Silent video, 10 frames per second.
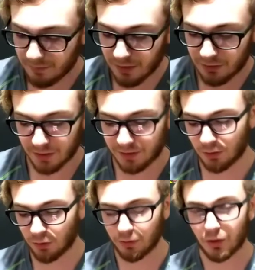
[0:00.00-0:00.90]
So like I said,
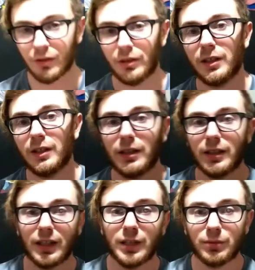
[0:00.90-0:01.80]
overall,
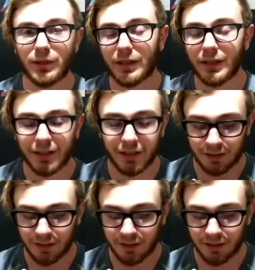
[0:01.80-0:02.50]
gameplay,